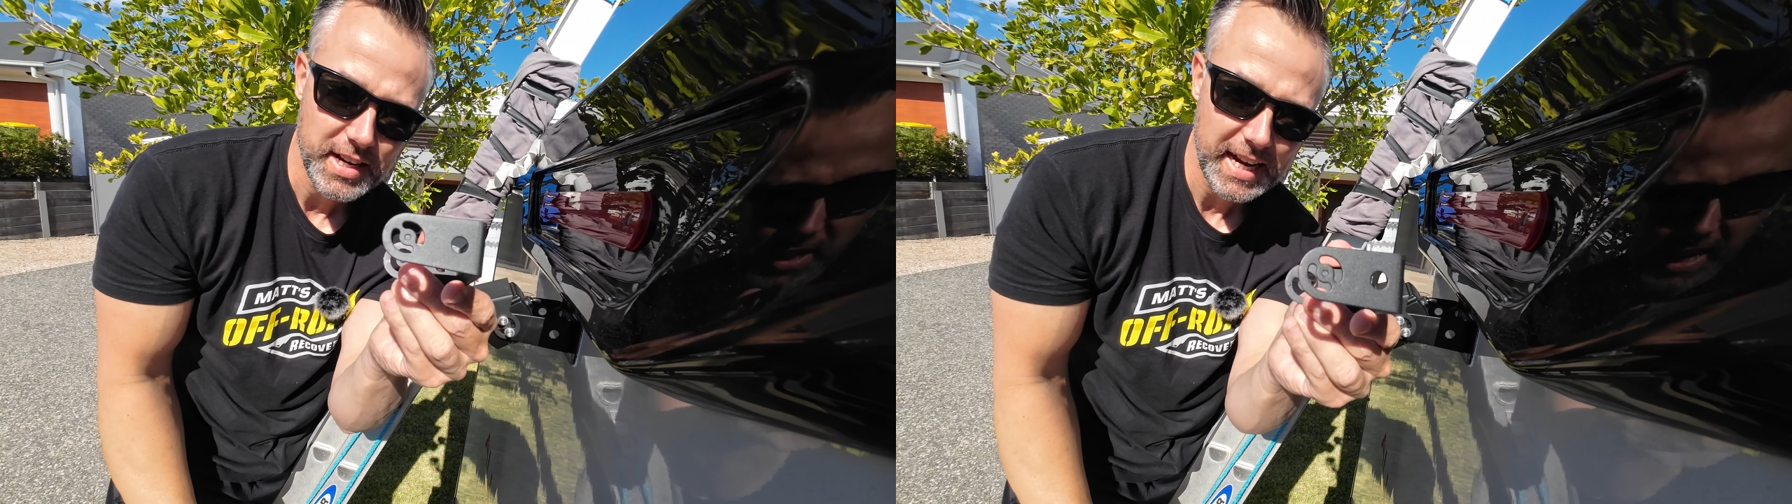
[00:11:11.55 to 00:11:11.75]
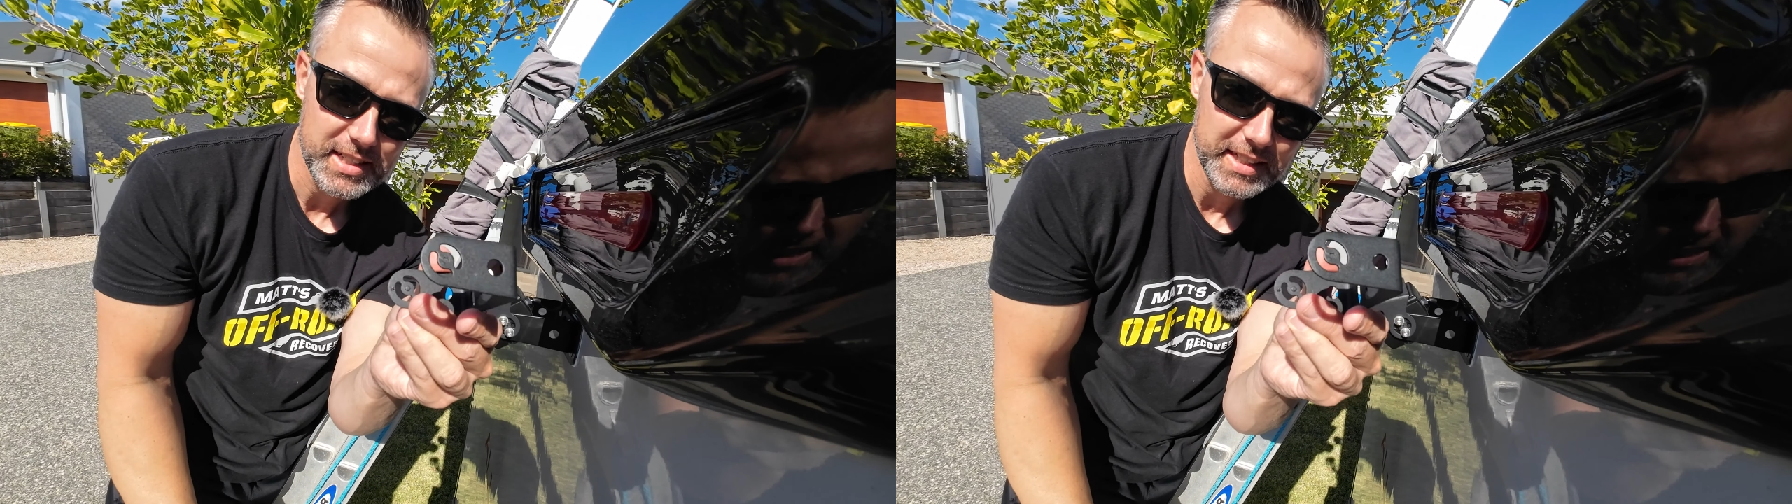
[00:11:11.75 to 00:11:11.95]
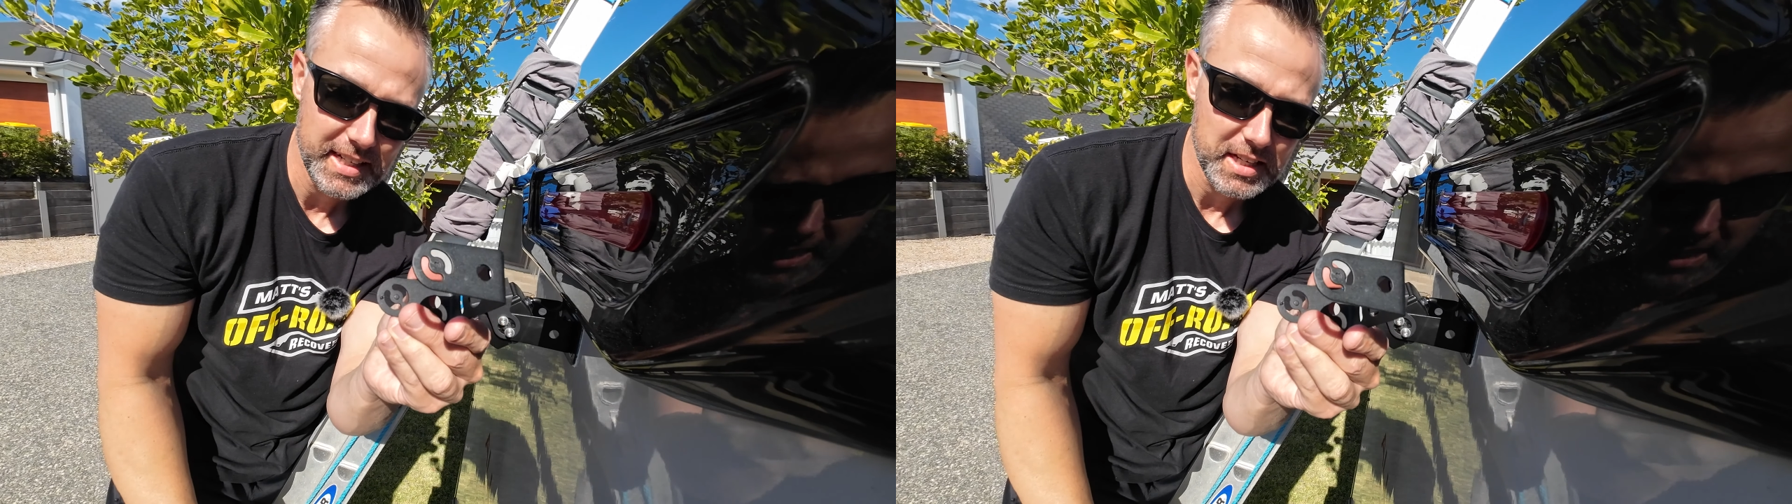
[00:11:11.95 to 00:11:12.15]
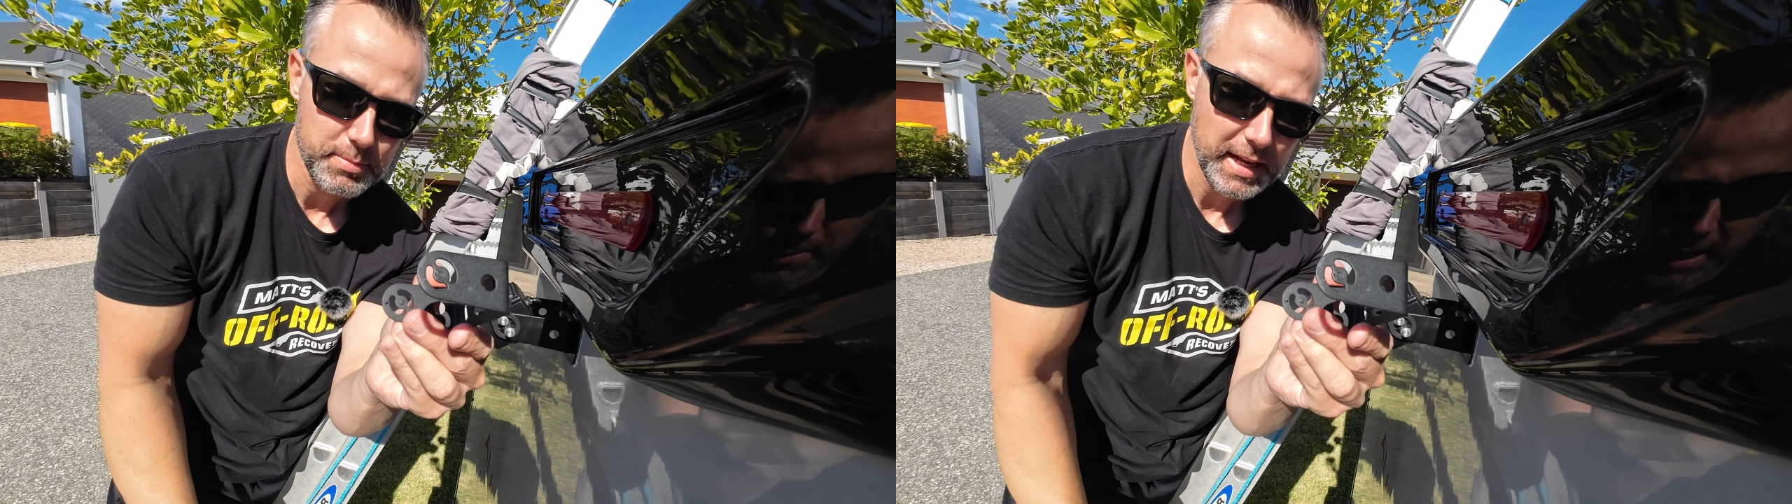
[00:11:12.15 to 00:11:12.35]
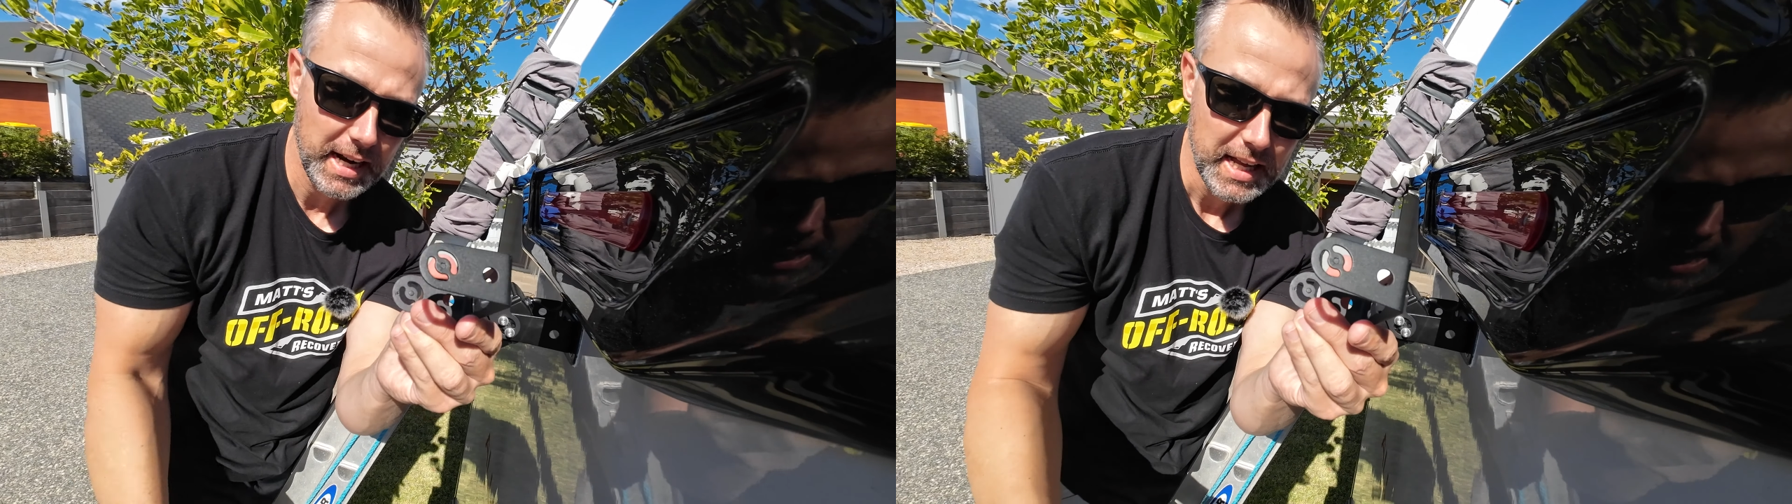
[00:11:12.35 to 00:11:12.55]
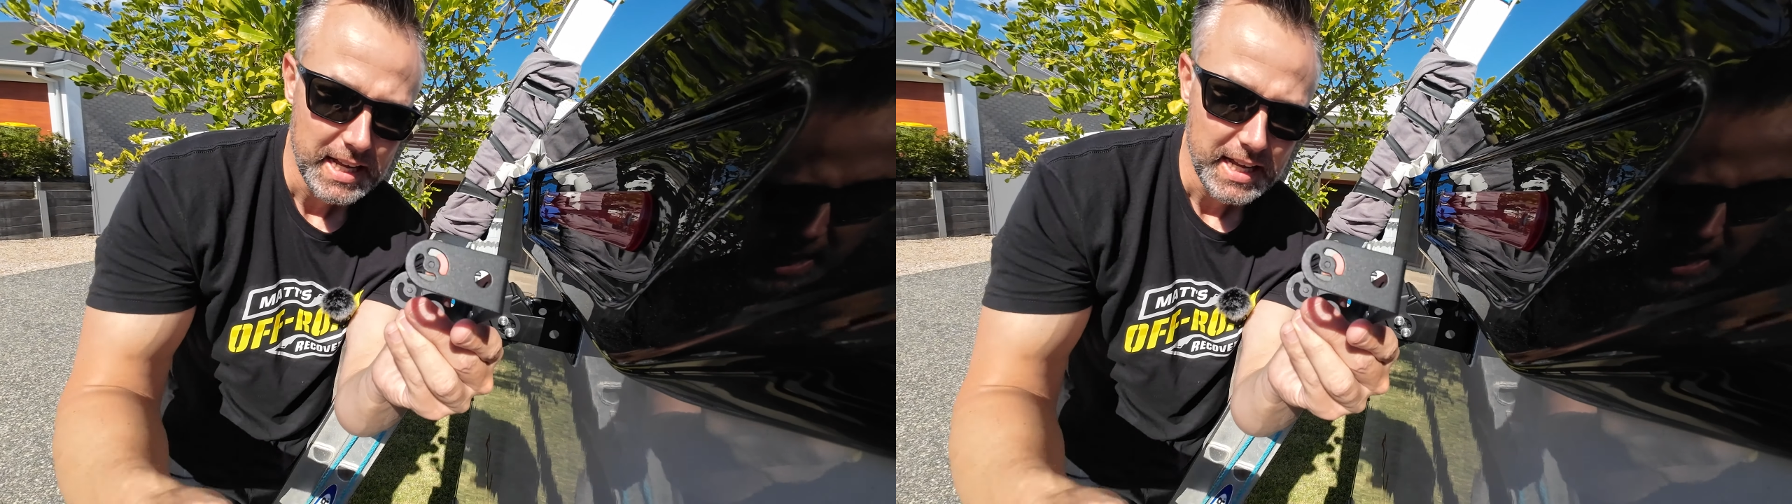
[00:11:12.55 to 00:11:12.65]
actually does matter.